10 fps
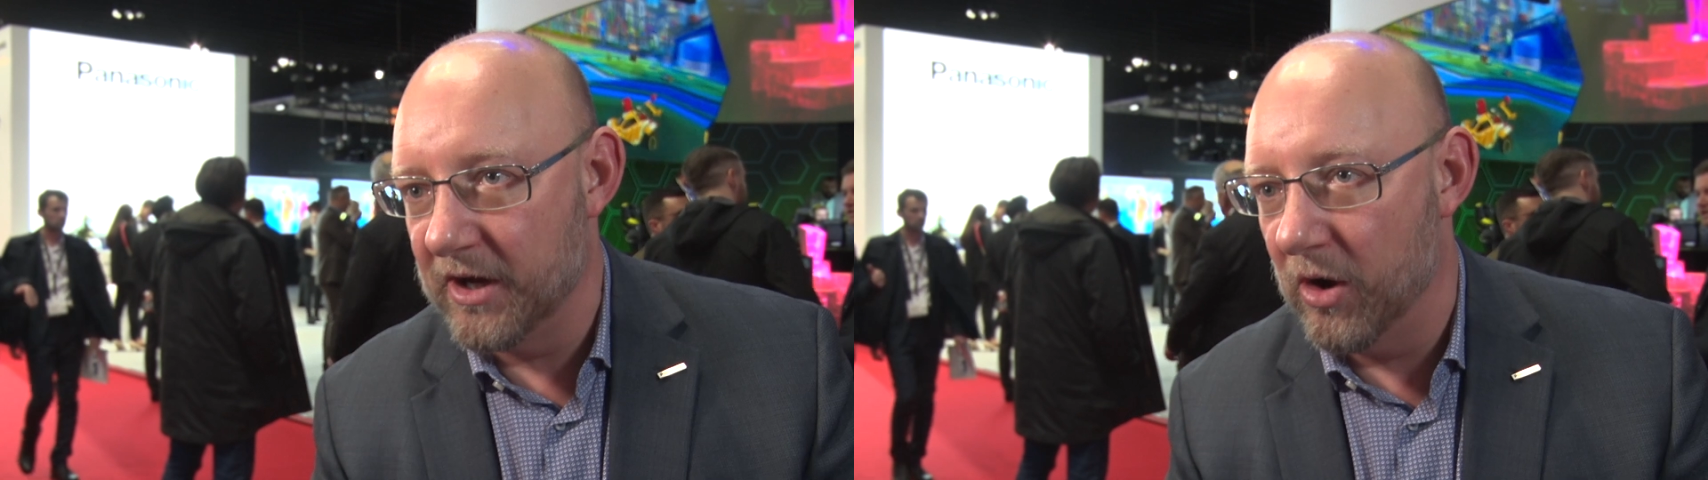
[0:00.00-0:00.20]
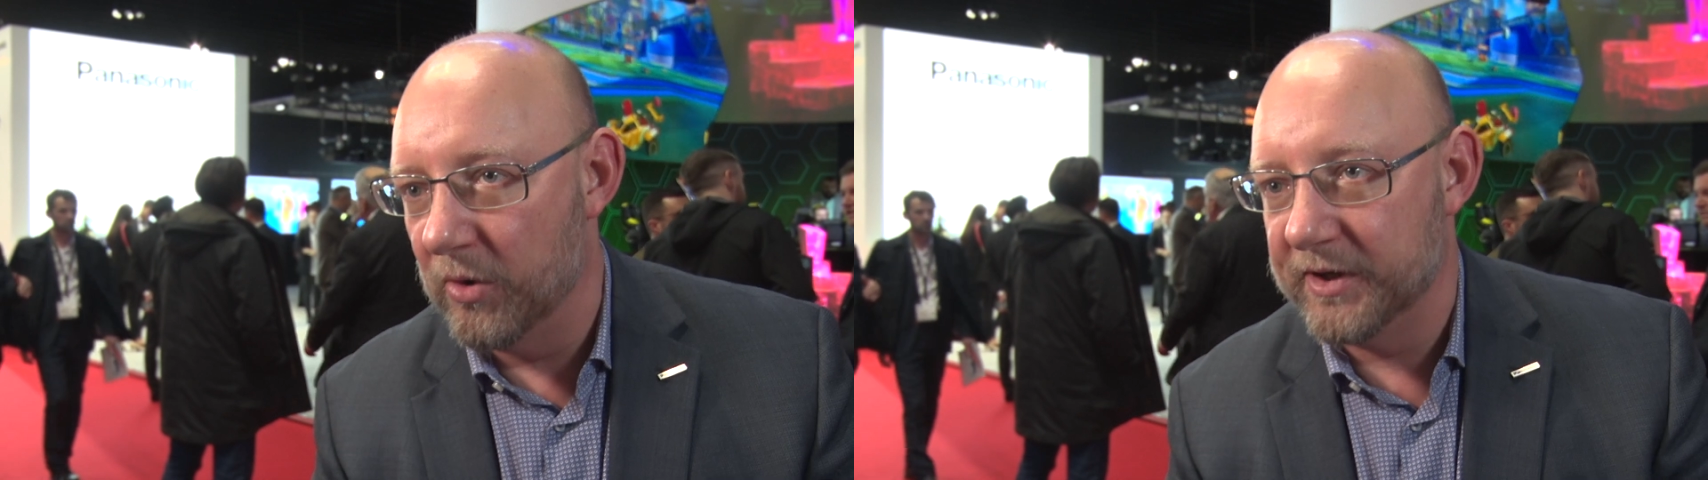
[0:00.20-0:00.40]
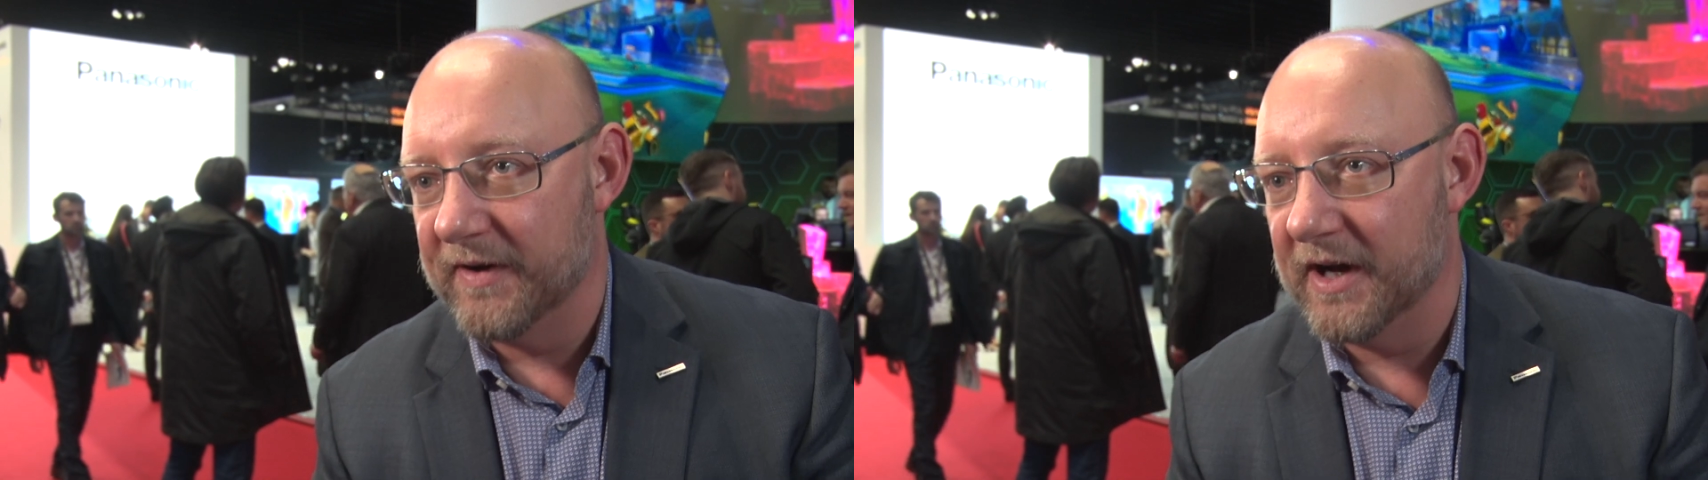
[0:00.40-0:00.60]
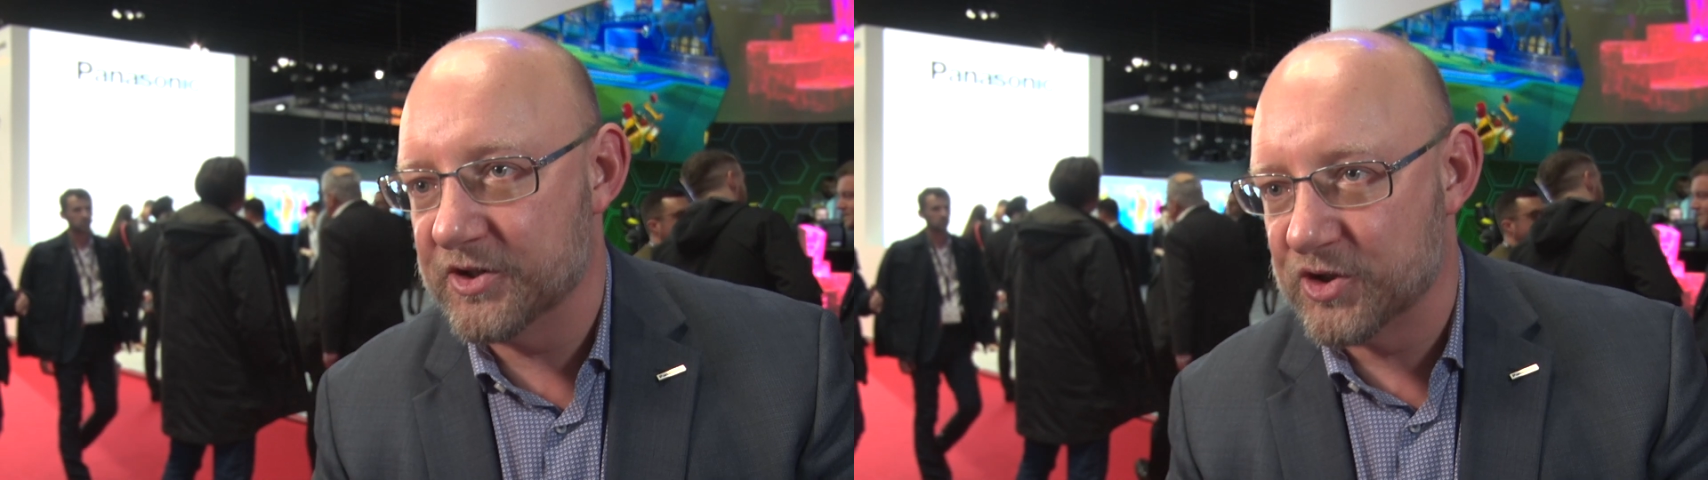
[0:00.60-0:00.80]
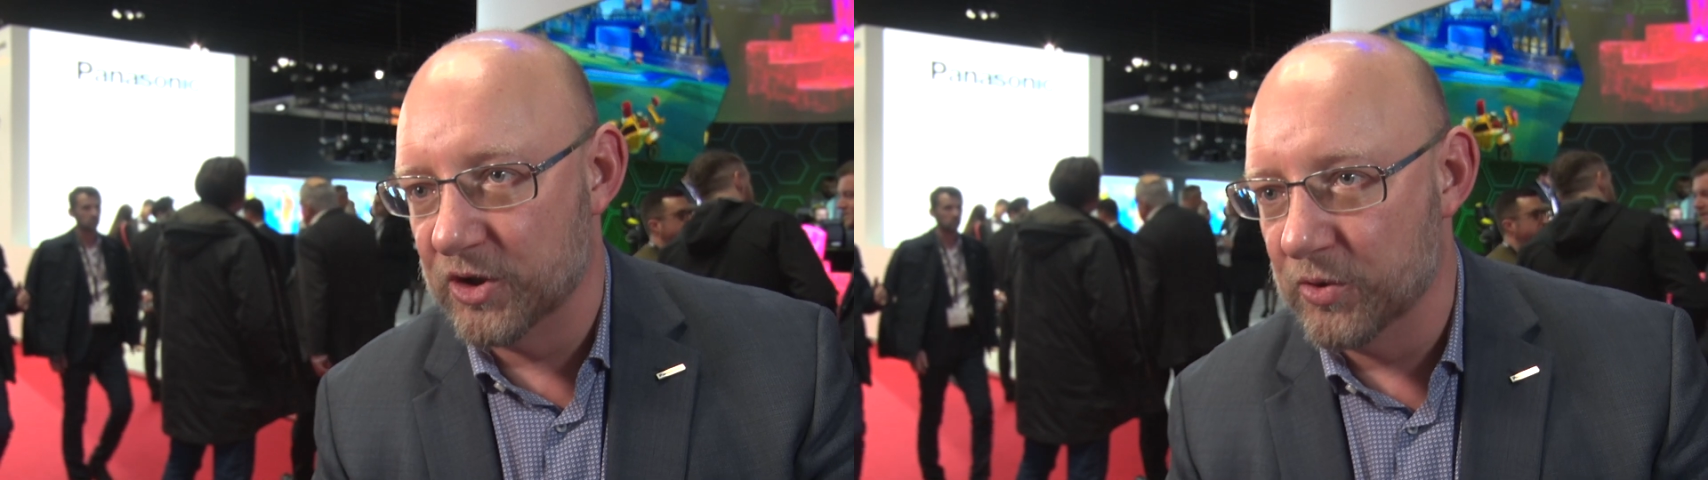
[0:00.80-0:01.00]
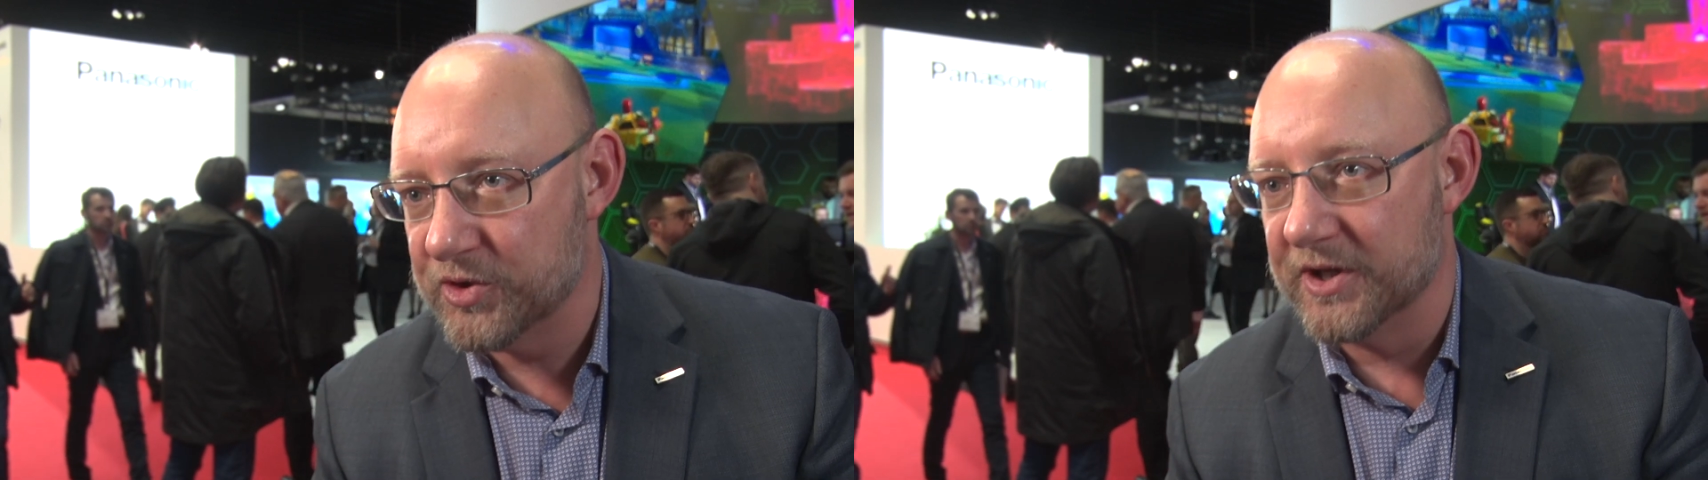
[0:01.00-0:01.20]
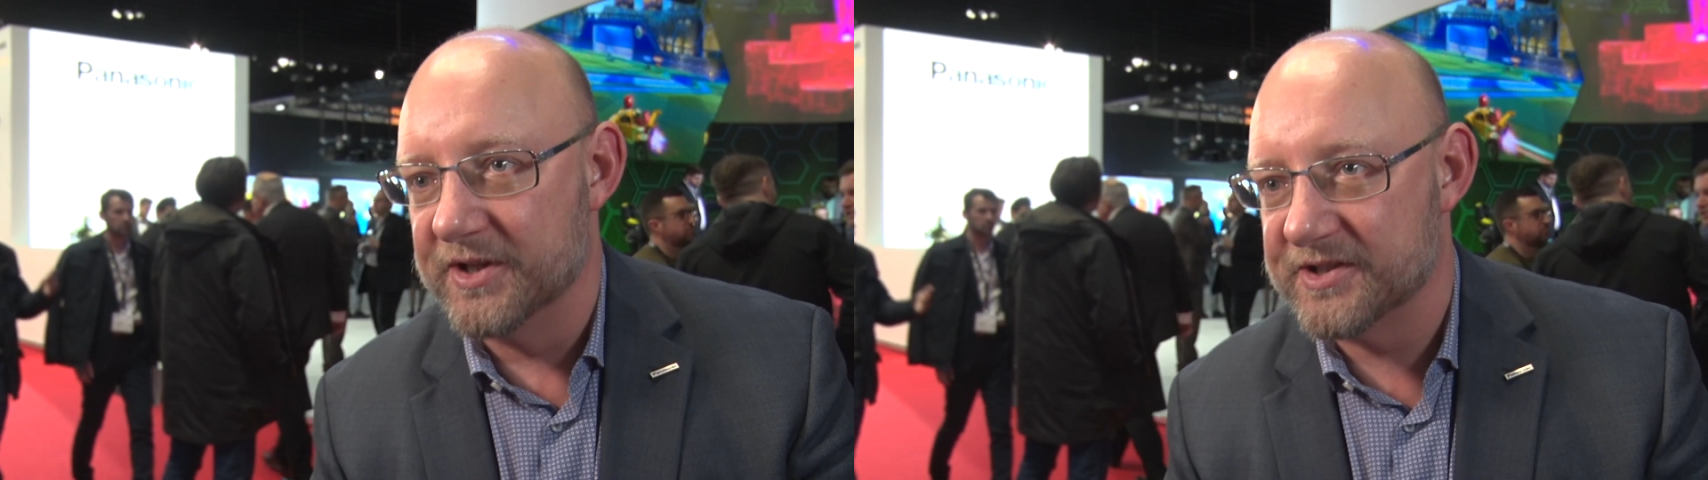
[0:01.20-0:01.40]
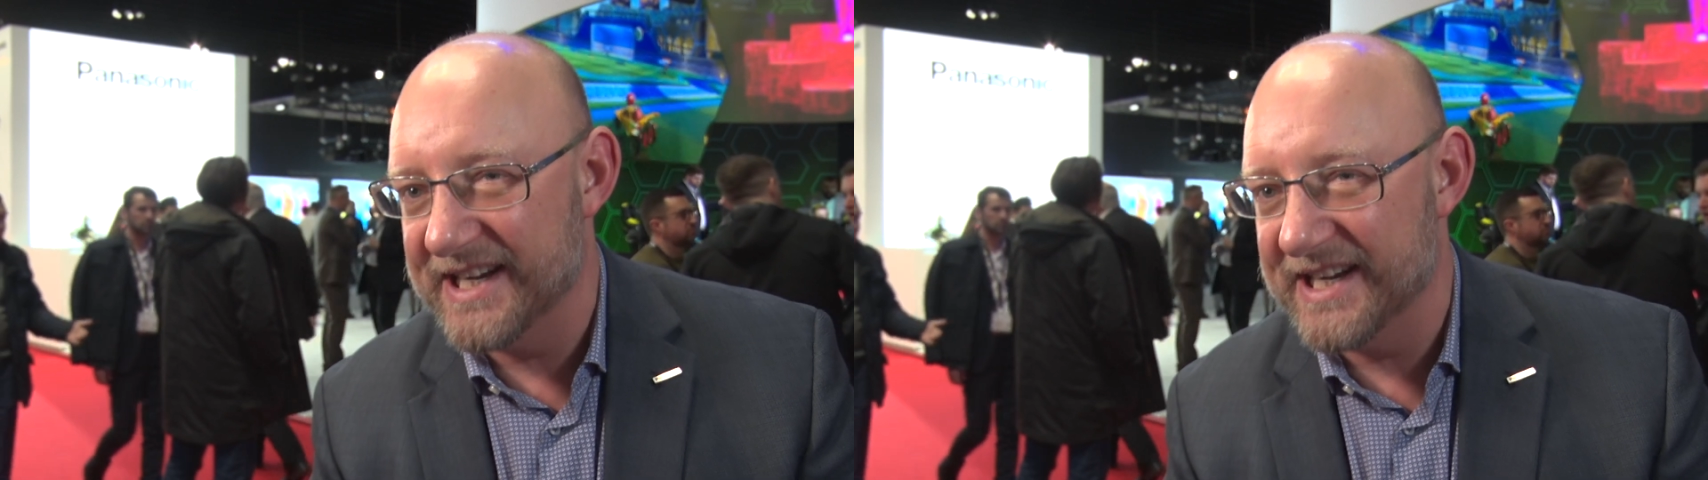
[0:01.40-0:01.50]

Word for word: your own device solutions,